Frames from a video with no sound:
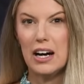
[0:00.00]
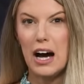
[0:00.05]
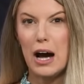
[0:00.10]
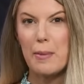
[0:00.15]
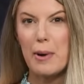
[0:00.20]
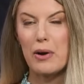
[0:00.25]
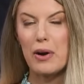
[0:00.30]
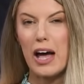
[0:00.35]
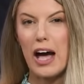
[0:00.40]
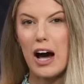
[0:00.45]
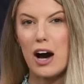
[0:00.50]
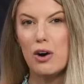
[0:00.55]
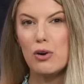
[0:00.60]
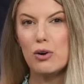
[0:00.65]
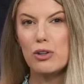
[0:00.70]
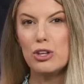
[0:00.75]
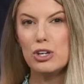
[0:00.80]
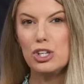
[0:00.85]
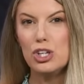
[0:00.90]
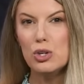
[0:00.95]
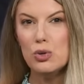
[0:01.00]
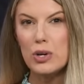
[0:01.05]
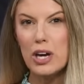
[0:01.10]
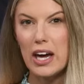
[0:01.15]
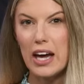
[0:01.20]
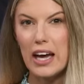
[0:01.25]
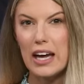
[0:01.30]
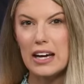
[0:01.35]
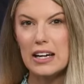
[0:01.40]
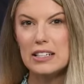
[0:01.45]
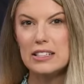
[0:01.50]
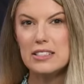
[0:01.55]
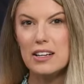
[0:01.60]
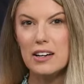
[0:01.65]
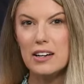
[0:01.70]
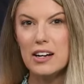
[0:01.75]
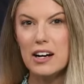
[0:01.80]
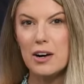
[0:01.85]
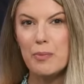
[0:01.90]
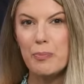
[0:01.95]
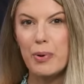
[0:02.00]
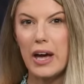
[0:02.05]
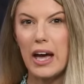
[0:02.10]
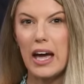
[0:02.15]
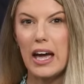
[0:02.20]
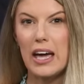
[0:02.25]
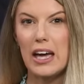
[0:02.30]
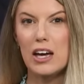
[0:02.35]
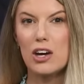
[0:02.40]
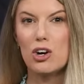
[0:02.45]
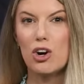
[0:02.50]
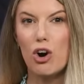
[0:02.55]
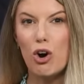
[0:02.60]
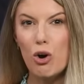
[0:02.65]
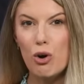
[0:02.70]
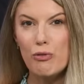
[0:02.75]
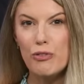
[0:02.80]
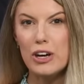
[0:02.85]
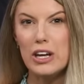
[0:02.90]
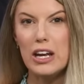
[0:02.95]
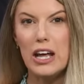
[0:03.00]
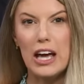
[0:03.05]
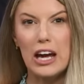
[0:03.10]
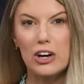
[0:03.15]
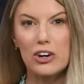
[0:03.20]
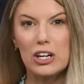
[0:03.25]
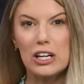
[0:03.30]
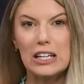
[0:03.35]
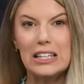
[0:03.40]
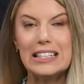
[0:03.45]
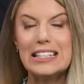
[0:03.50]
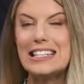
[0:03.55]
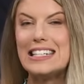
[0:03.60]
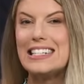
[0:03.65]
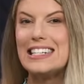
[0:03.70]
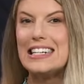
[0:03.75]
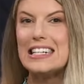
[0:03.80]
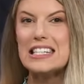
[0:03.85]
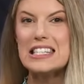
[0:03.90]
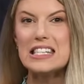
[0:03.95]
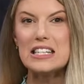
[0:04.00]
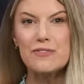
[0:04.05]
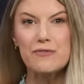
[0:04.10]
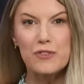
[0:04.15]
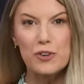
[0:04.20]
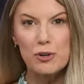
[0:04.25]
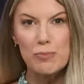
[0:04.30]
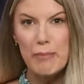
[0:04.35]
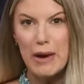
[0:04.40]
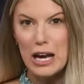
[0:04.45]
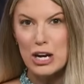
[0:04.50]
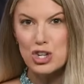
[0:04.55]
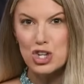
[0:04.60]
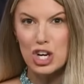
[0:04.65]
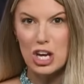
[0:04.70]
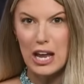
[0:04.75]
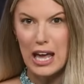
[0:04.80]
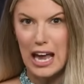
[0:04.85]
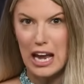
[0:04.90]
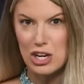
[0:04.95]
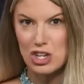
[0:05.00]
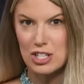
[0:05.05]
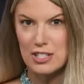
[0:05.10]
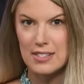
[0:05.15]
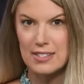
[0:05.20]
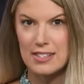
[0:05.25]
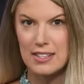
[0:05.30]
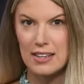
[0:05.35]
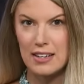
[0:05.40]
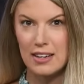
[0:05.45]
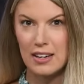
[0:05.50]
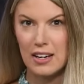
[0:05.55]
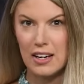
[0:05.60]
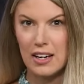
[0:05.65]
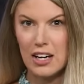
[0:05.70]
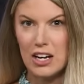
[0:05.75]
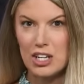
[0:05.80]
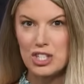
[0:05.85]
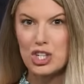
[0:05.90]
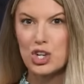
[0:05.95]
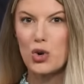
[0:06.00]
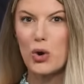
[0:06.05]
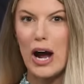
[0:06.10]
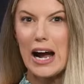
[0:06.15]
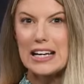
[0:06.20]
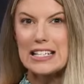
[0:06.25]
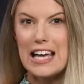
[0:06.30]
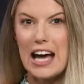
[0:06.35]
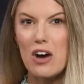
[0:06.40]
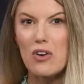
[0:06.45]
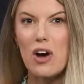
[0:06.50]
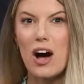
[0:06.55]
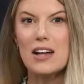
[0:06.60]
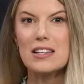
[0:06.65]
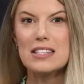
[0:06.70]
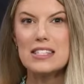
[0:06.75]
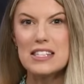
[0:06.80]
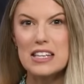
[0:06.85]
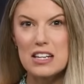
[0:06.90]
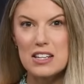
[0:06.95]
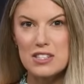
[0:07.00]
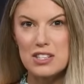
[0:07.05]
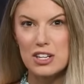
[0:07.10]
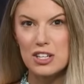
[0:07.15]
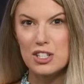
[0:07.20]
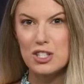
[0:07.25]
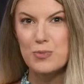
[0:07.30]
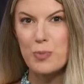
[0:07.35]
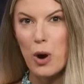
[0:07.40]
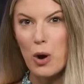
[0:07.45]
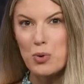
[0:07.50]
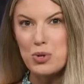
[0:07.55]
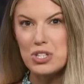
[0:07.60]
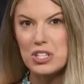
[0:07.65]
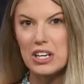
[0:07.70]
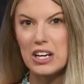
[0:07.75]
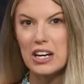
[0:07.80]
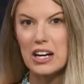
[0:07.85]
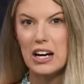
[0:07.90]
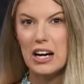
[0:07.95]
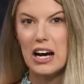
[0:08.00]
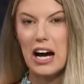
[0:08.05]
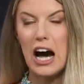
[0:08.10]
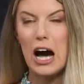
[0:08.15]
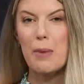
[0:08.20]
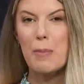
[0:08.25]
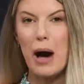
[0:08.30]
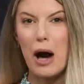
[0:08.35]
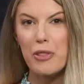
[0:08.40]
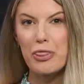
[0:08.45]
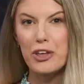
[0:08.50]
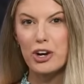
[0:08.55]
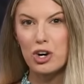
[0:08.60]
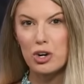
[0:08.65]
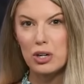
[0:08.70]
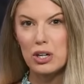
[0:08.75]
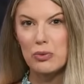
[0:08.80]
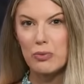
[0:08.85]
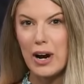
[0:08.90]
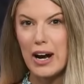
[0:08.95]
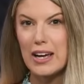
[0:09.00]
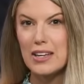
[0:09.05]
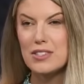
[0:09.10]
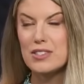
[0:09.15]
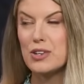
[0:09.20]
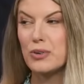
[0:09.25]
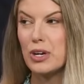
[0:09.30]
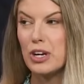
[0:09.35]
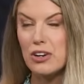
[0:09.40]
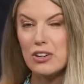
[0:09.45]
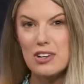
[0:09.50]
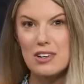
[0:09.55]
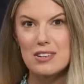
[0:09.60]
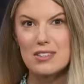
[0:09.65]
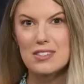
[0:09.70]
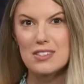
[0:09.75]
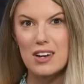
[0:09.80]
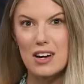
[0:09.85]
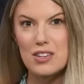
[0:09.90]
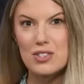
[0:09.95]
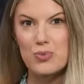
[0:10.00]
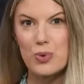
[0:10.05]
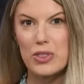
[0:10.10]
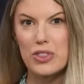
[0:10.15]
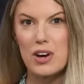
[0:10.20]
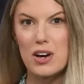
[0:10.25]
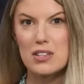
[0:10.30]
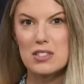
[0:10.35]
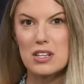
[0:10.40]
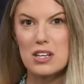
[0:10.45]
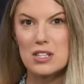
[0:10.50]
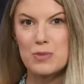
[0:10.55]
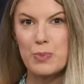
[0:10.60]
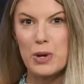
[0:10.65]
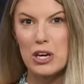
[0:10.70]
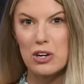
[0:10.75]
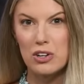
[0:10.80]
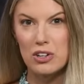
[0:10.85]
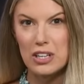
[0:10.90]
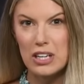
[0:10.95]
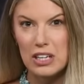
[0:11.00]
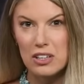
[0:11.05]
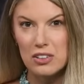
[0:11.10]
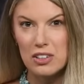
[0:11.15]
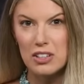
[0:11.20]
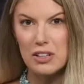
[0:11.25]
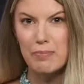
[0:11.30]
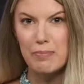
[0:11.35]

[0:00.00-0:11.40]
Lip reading: about how the UK dug up a COVID-era disinformation agency to crack down on citizens posting about the current riots. So here to discuss with us is Peter Gietl,